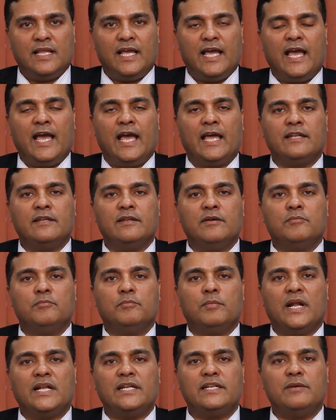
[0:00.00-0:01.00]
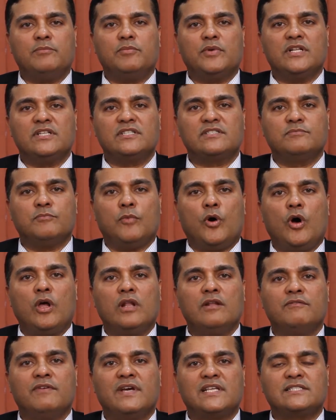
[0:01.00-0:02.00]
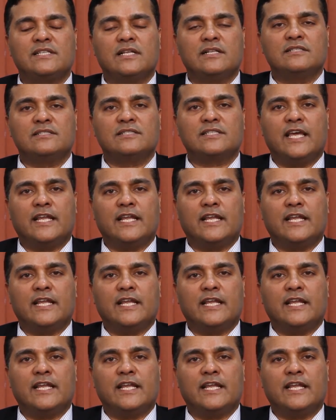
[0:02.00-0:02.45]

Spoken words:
and multiple small vessels